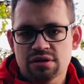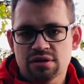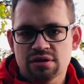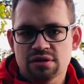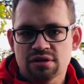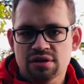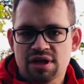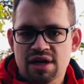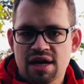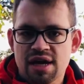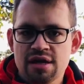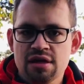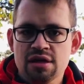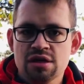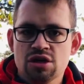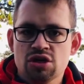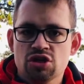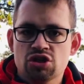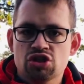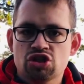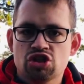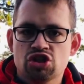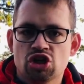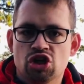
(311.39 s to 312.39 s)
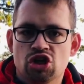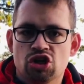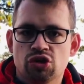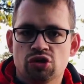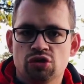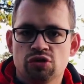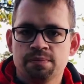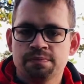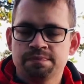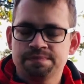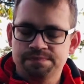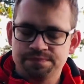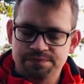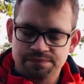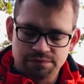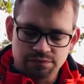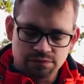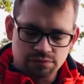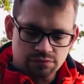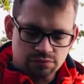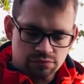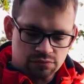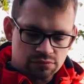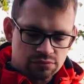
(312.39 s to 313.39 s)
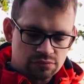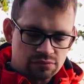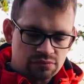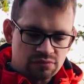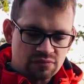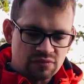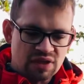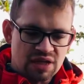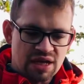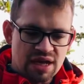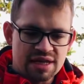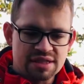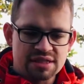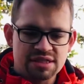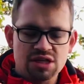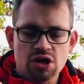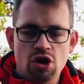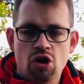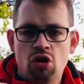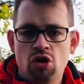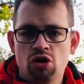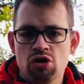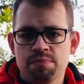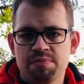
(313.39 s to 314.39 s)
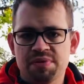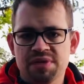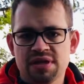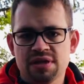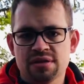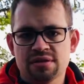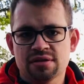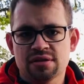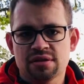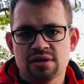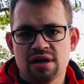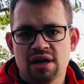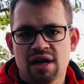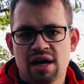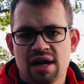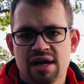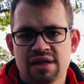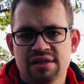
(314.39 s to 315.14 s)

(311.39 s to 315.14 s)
Okay, so it's all been